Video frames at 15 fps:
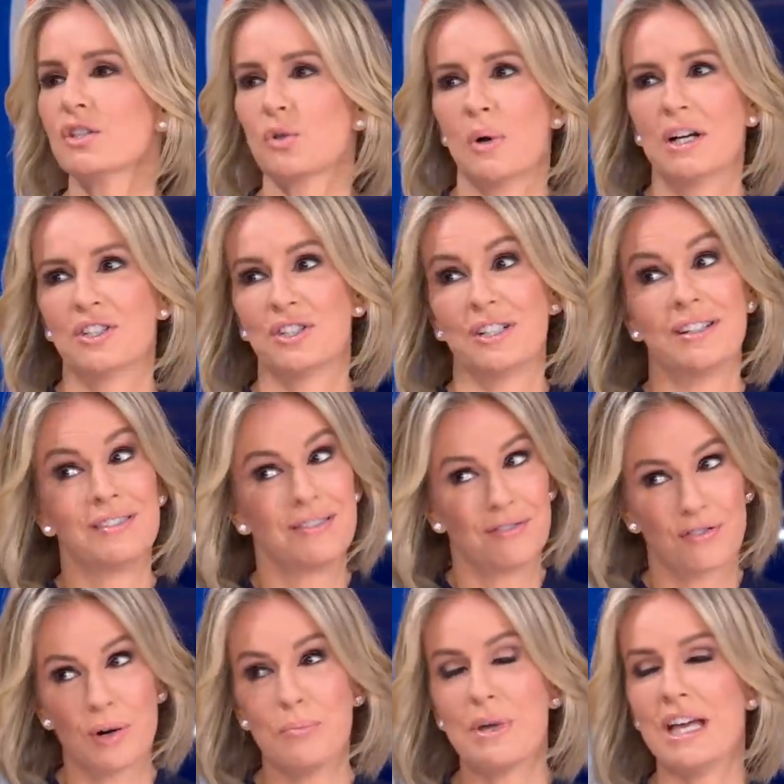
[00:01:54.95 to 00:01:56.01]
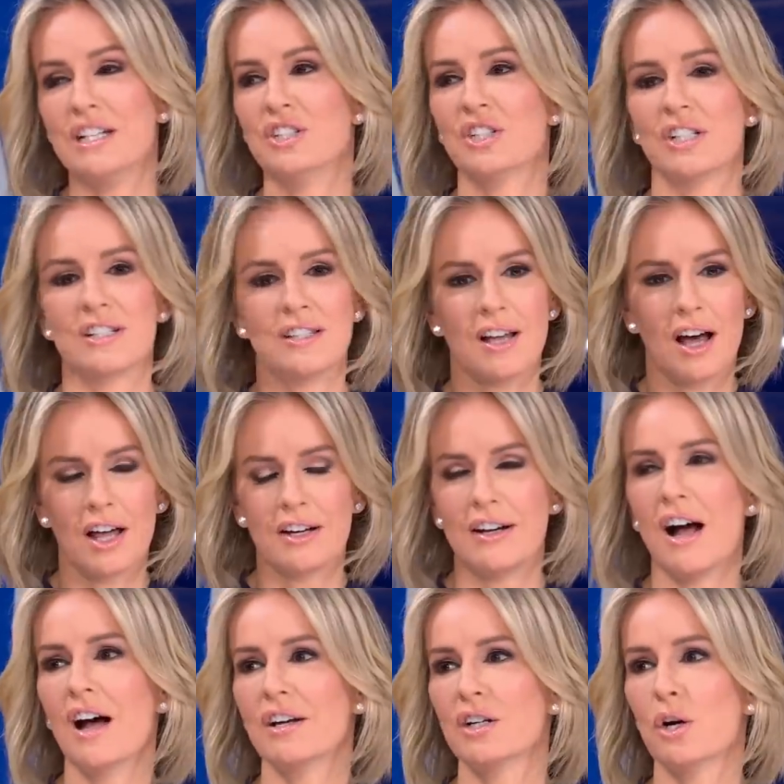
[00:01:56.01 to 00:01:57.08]
question from patients on an
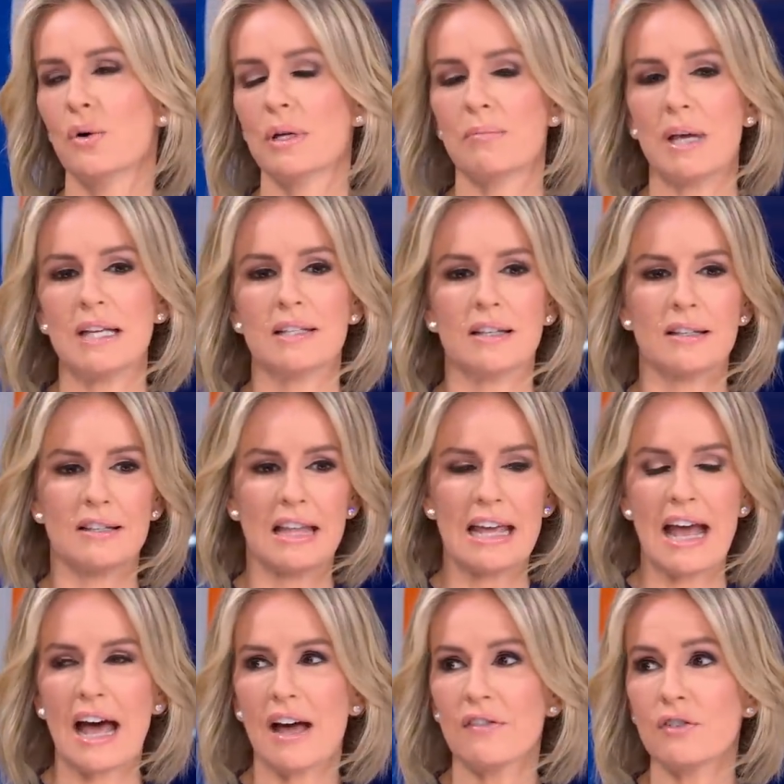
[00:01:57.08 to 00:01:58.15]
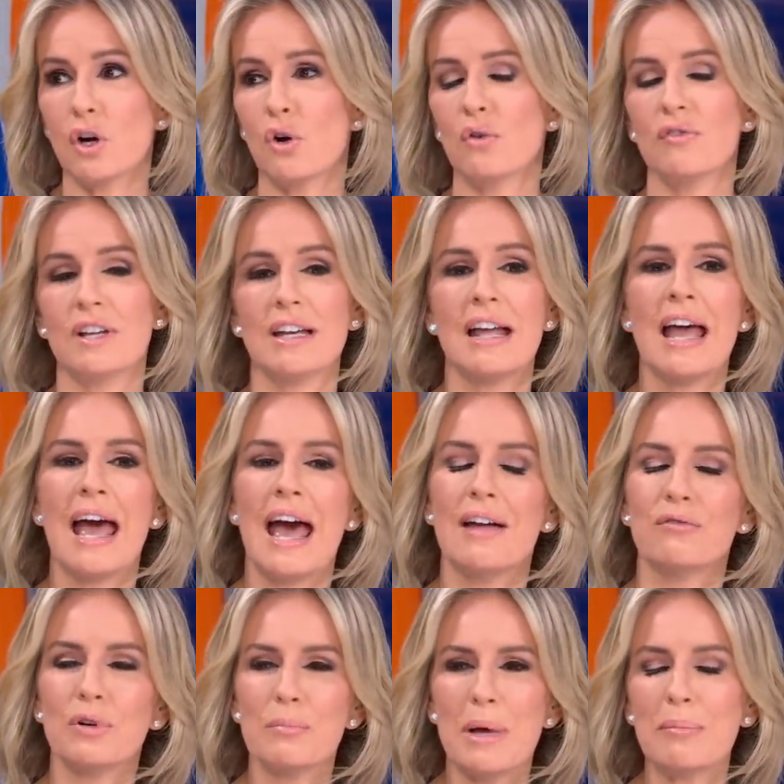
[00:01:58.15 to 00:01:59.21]
ongoing basis. They have COVID,
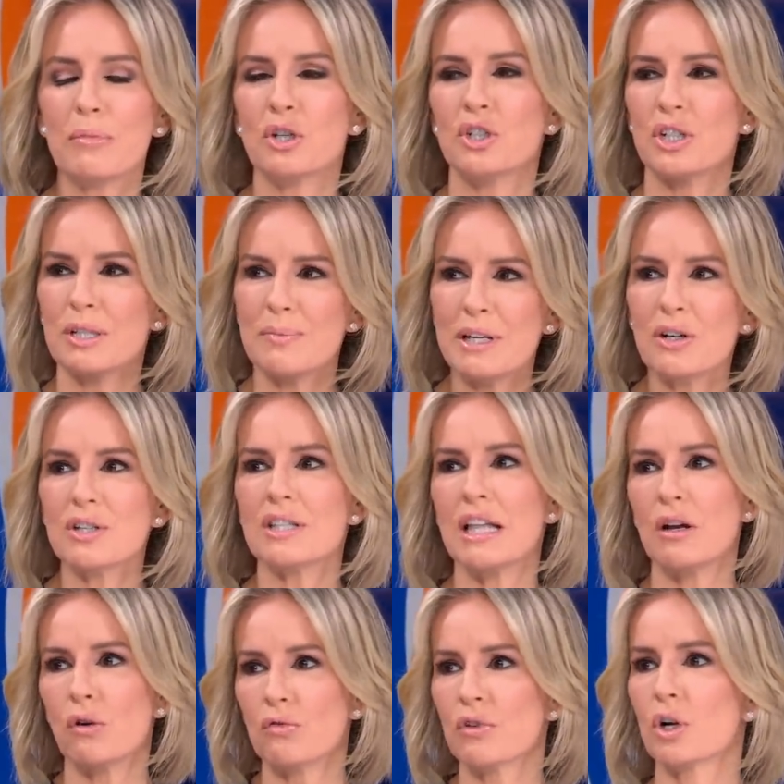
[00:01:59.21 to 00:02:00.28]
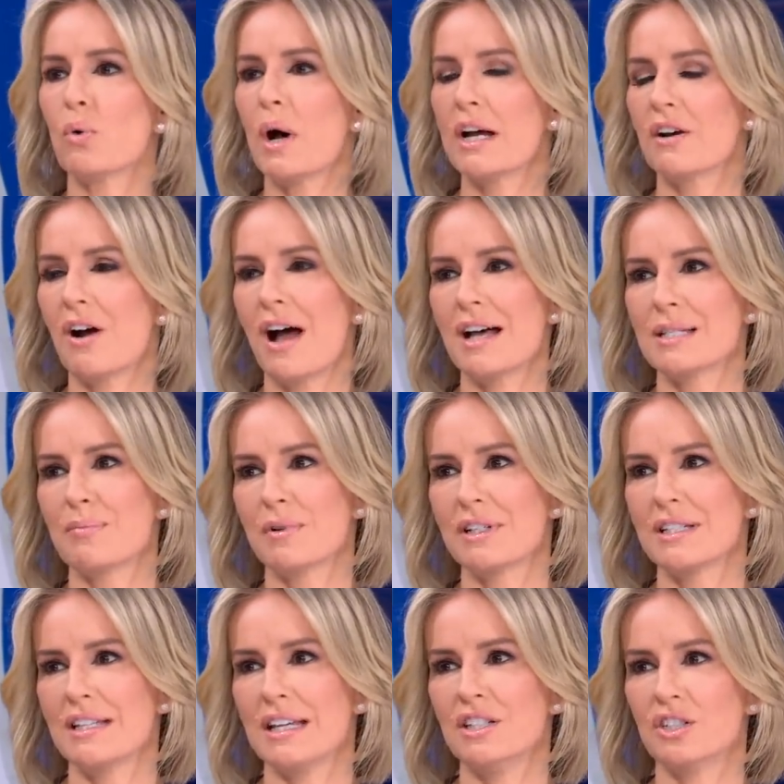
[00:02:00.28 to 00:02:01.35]
and remember, just because they don't require
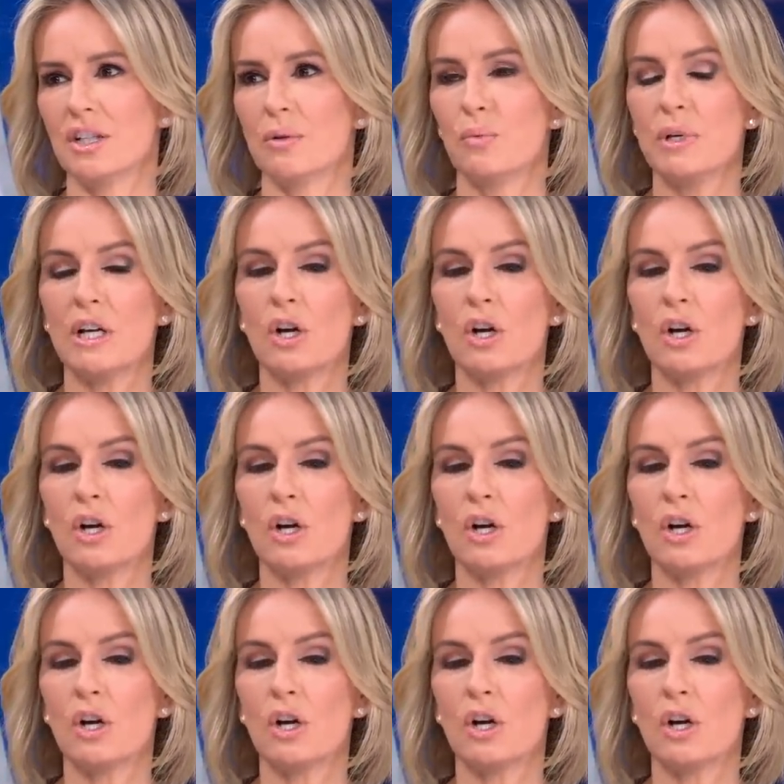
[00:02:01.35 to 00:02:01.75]
hospitalization and we